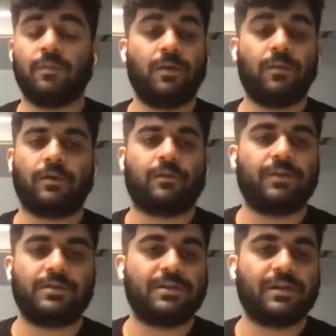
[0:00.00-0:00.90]
be one of
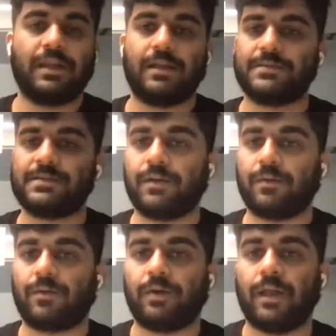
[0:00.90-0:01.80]
the GTMs that
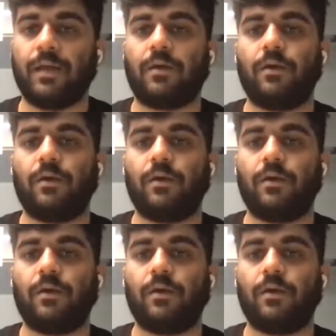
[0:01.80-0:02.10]
you could take.